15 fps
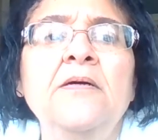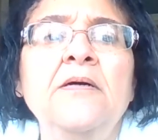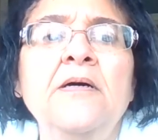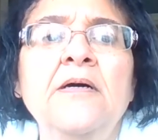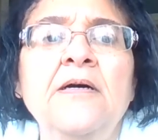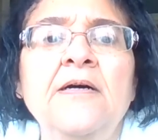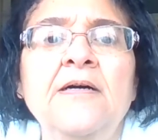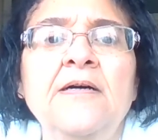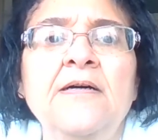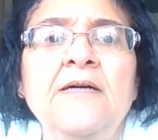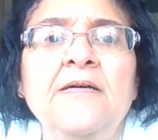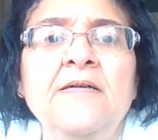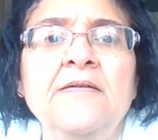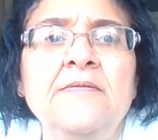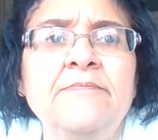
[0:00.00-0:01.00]

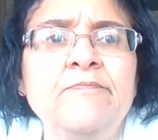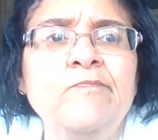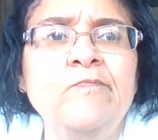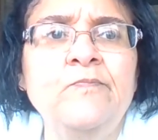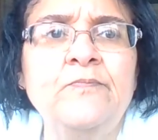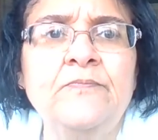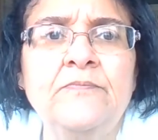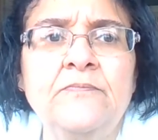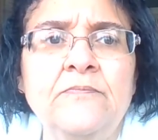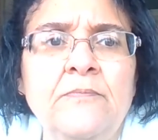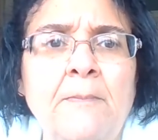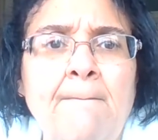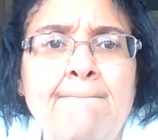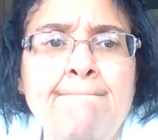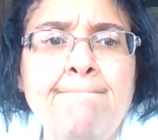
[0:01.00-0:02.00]
Um,
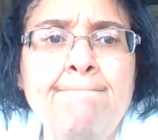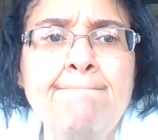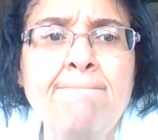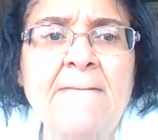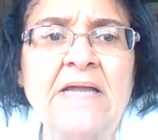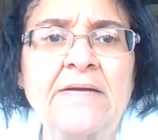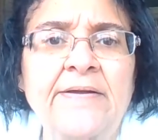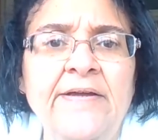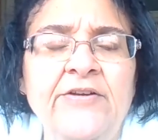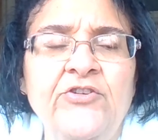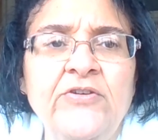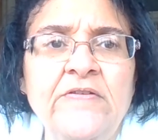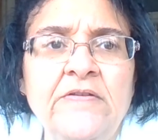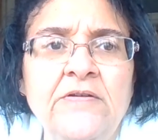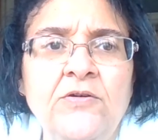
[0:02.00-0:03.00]
okay,
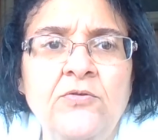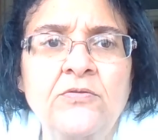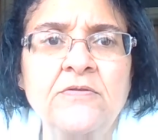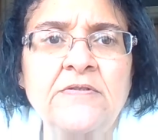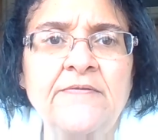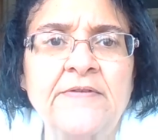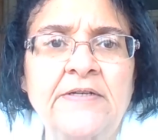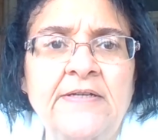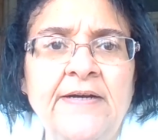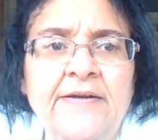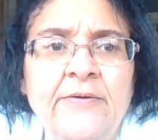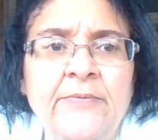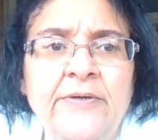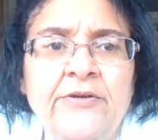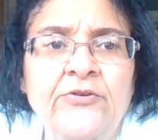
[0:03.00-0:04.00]
just the goals of the
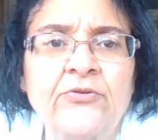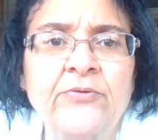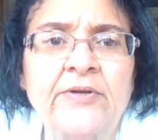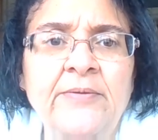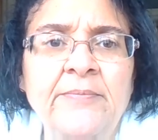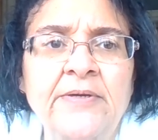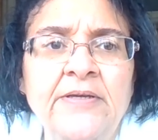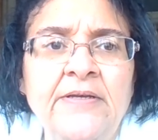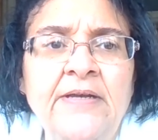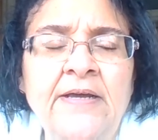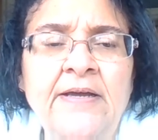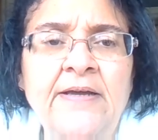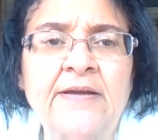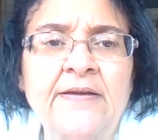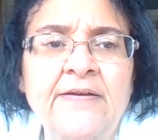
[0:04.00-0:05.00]
diarrhea treatment
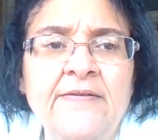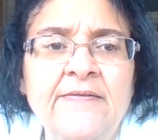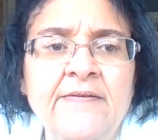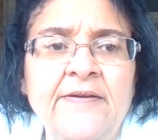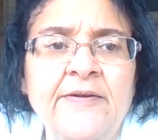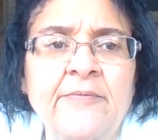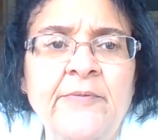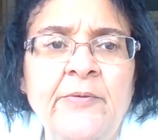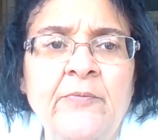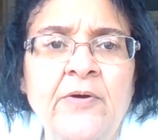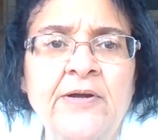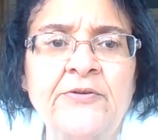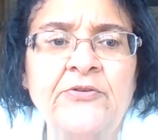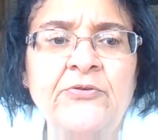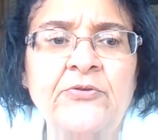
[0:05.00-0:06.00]
is again we
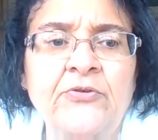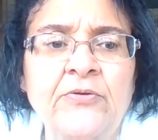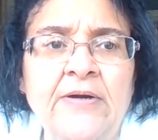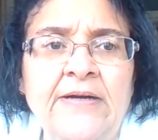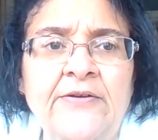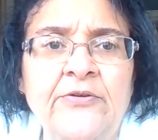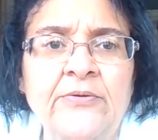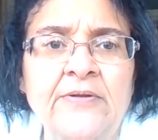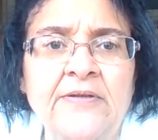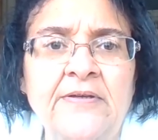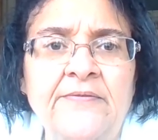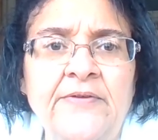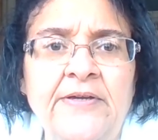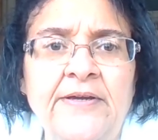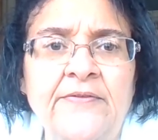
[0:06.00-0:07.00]
want to try to
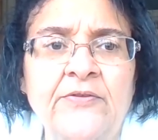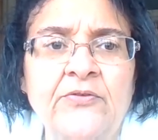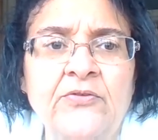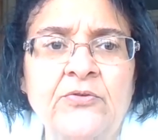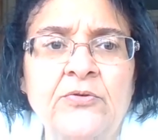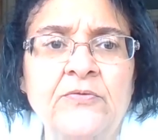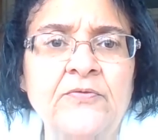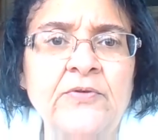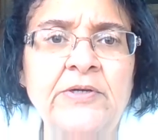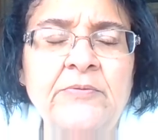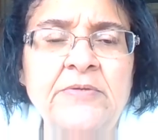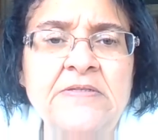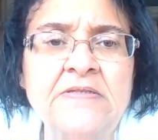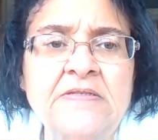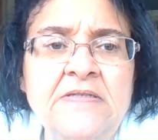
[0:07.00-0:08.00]
alleviate the stool
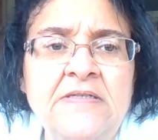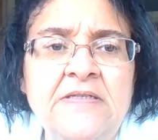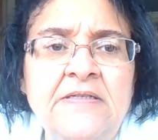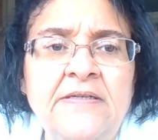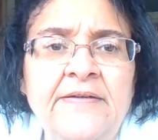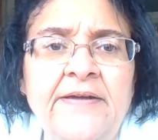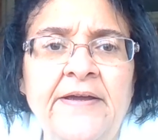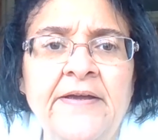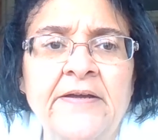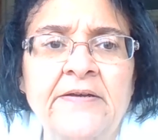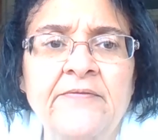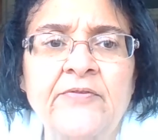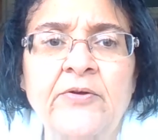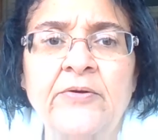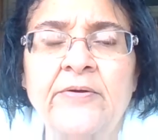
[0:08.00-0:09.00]
frequency, and
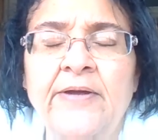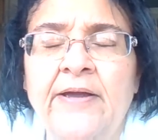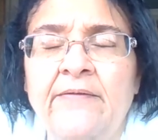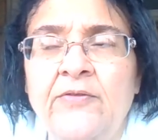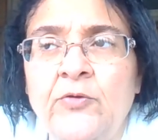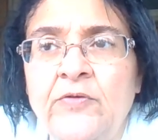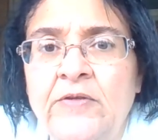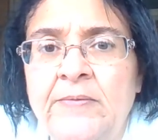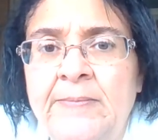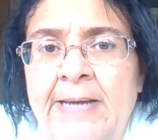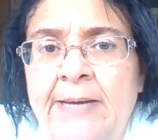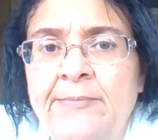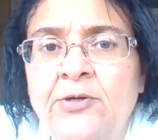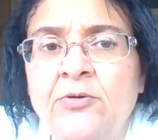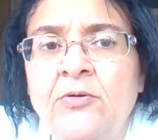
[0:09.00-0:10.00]
if they're having those
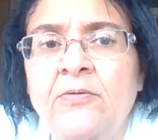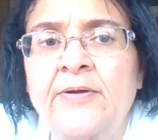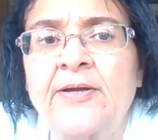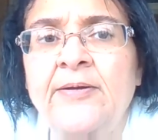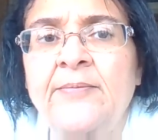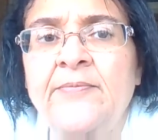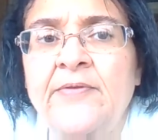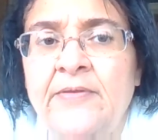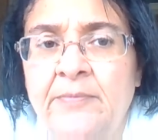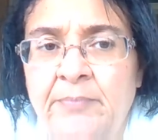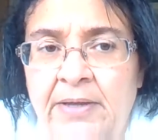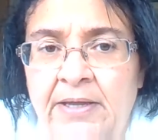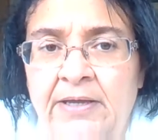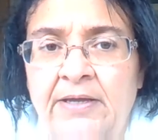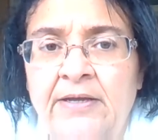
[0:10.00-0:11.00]
abdominal cramps, the
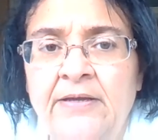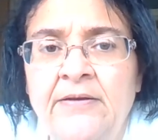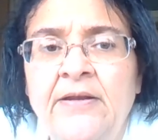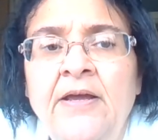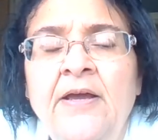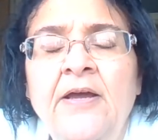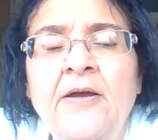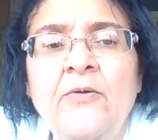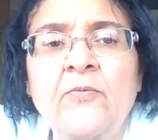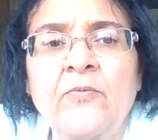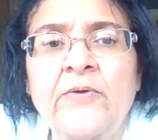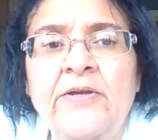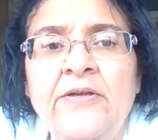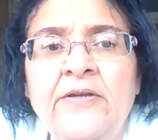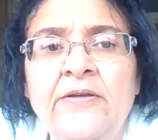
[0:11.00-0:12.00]
pain,
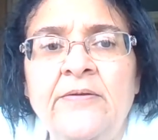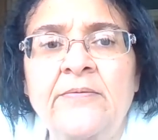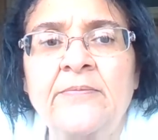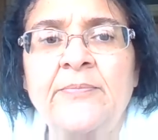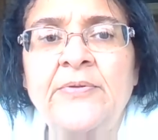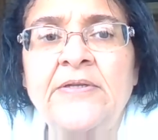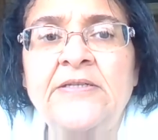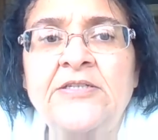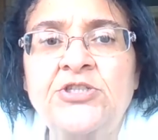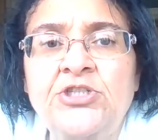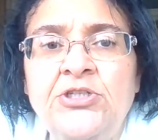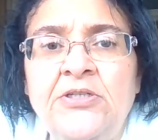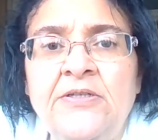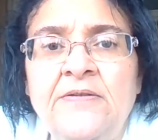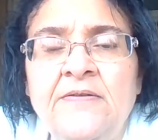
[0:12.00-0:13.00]

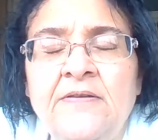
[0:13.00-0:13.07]
replenishing